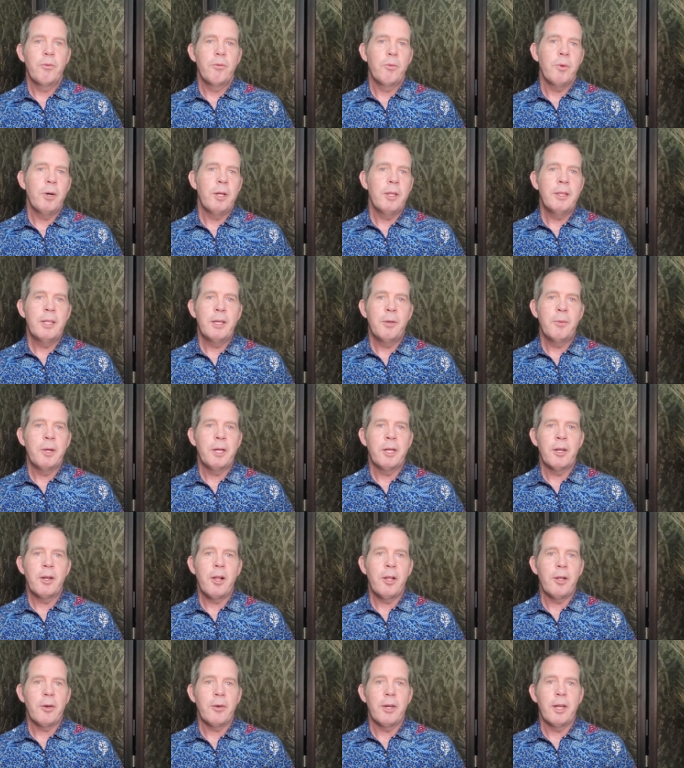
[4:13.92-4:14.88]
one thing we
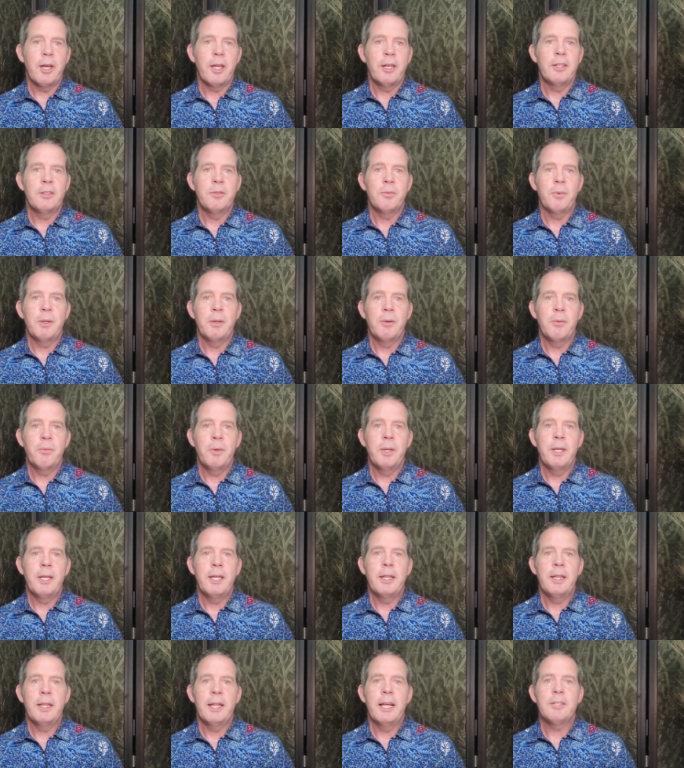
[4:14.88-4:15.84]
can all agree on is we, we
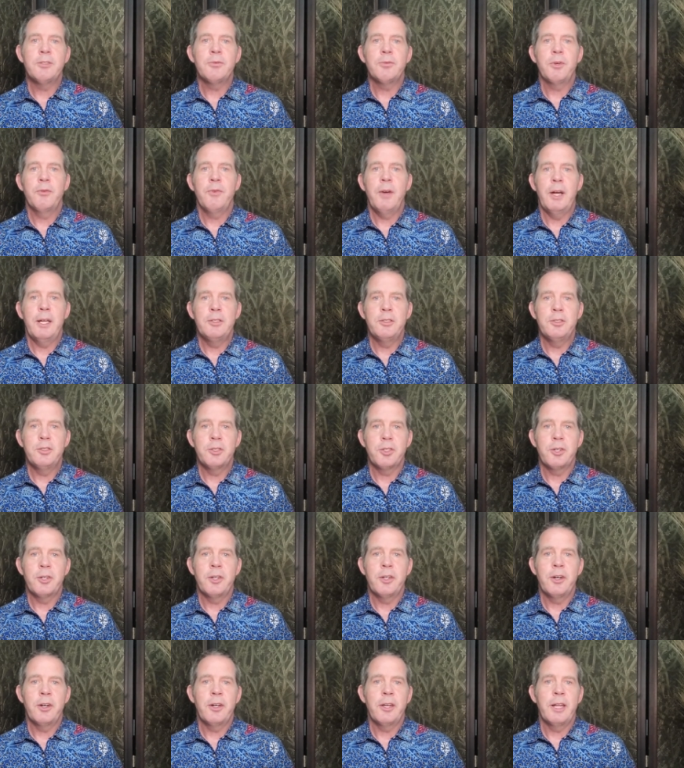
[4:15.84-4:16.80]
need less refined
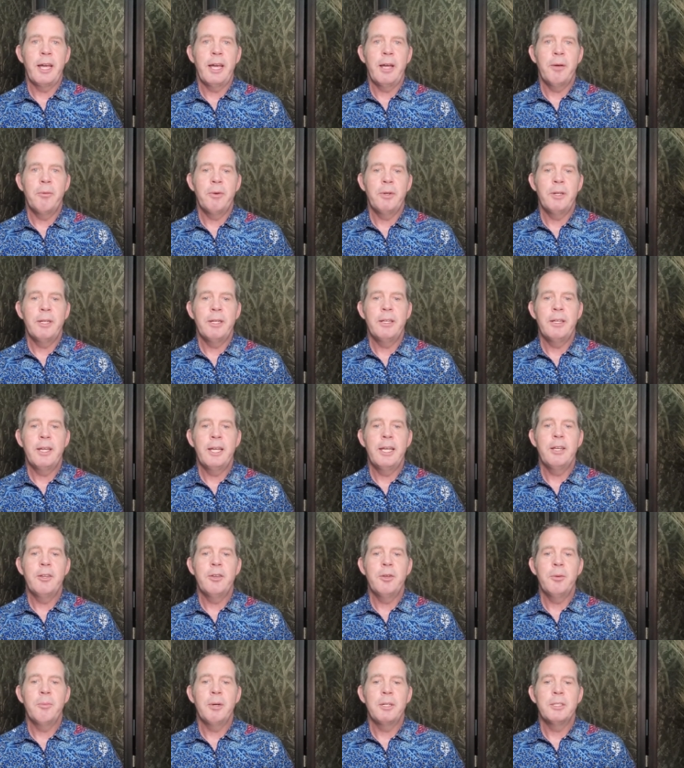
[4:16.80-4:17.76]
sugar in our diet. We
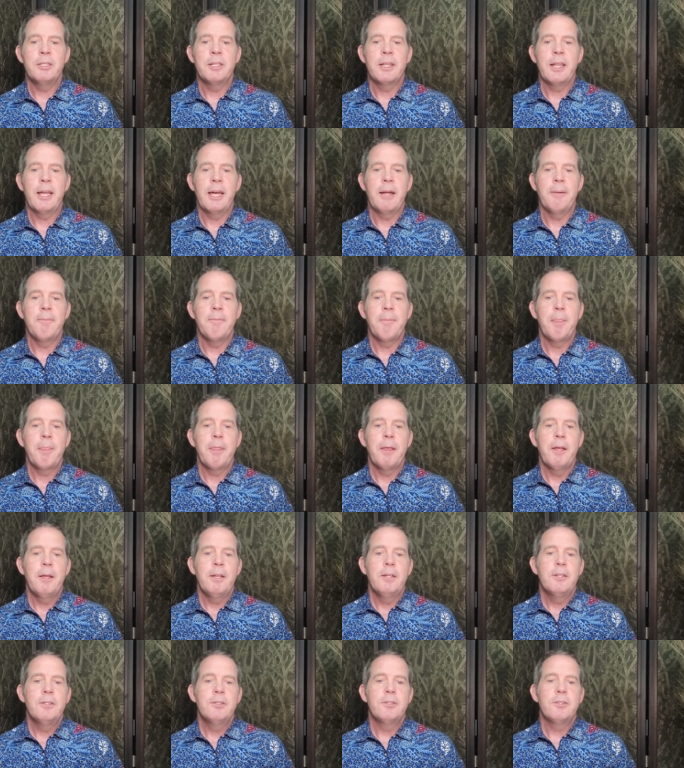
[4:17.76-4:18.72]
eat too much of that.
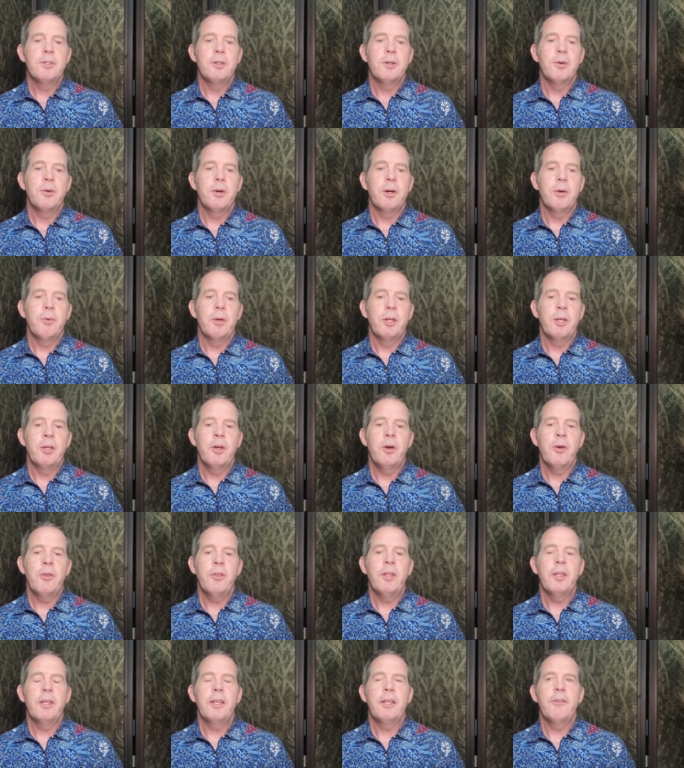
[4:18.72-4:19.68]
So uh, we
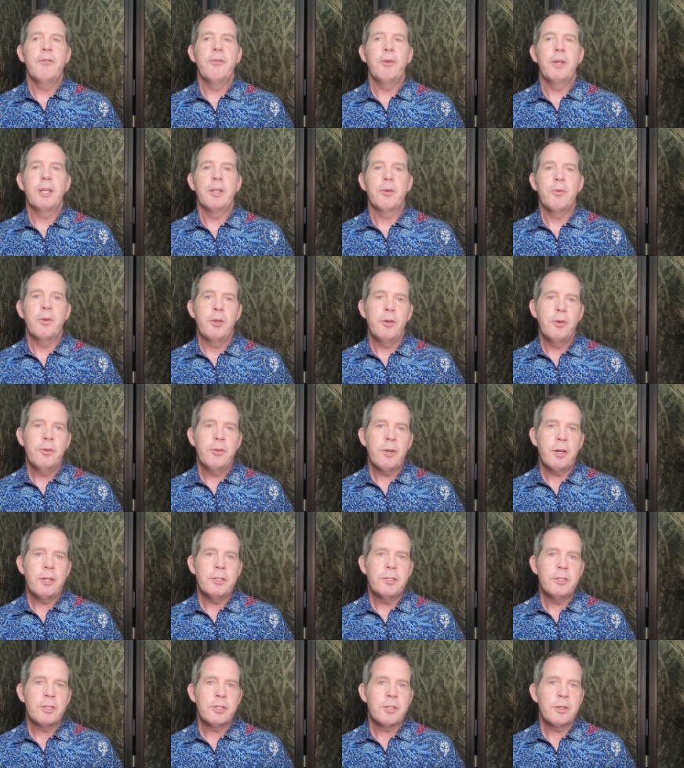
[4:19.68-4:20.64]
know that if we can reduce
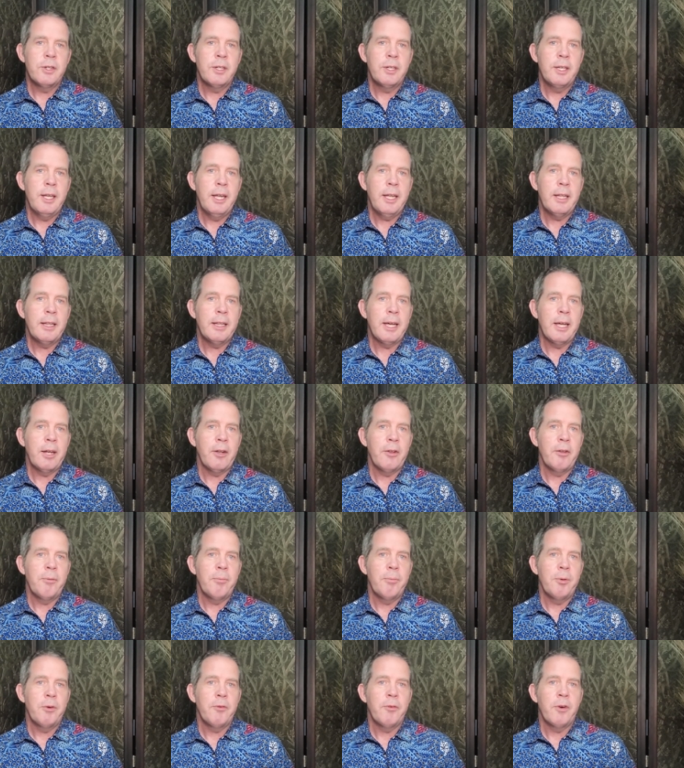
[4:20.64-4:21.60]
our sugar intake, that'll
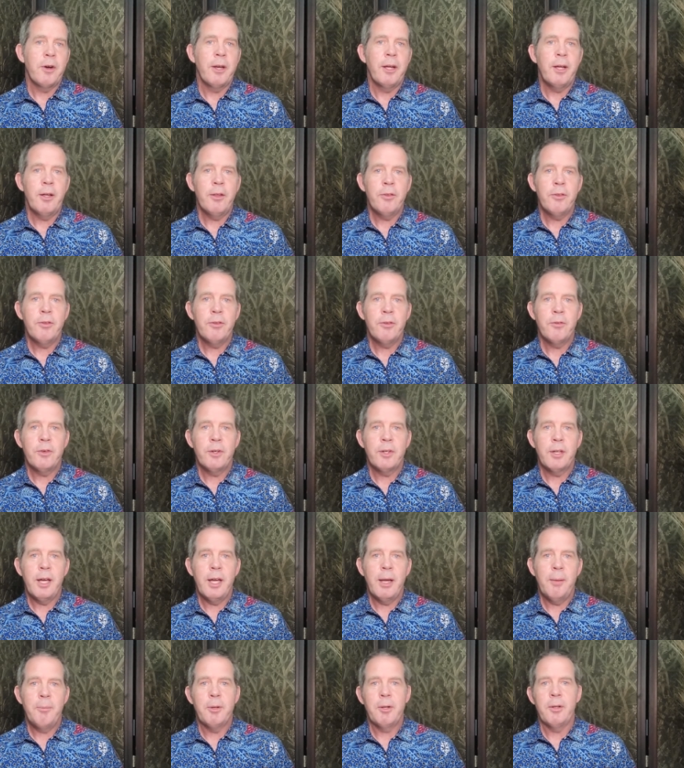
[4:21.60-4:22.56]
improve our health over
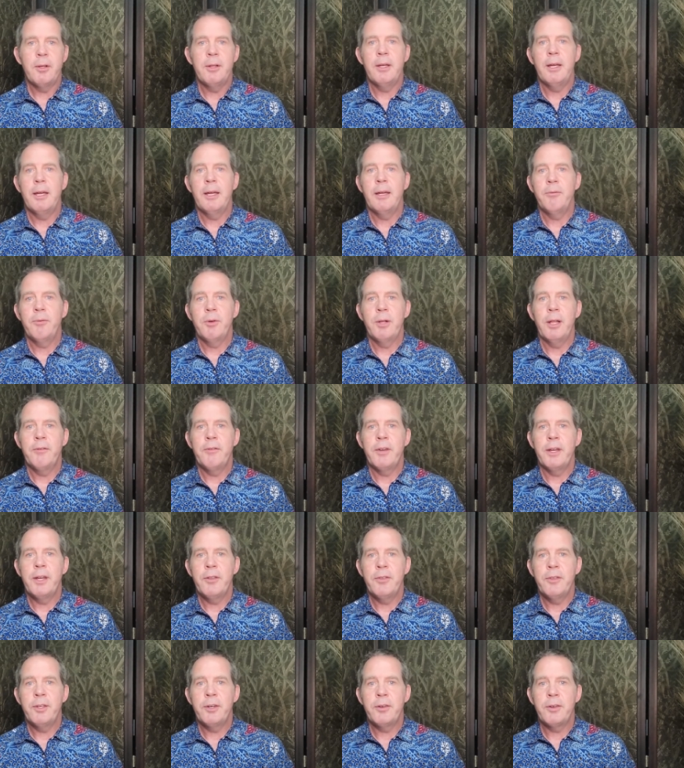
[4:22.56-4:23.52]
time. It'll, we'll have a
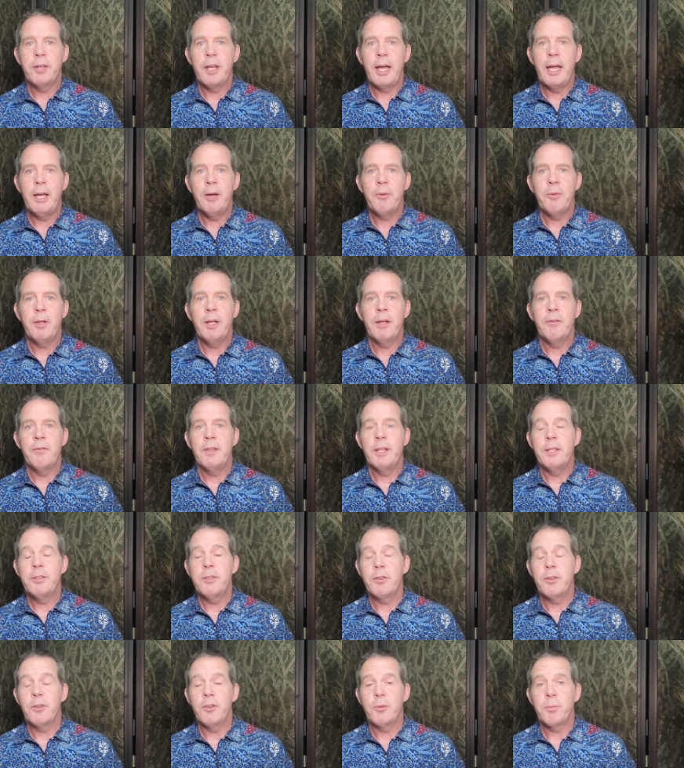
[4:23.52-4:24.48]
healthier diet. We'll have
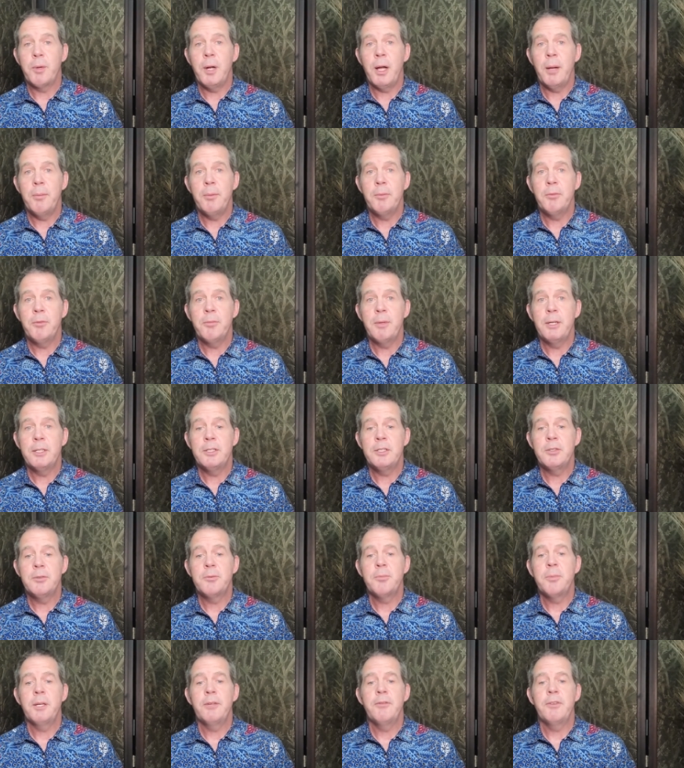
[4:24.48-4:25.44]
less of those problems
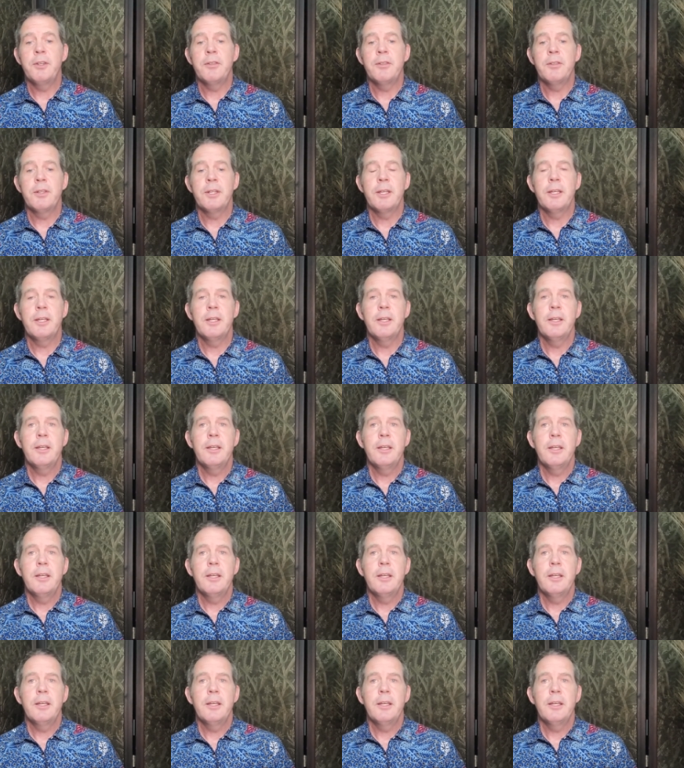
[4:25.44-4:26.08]
mentioned previously,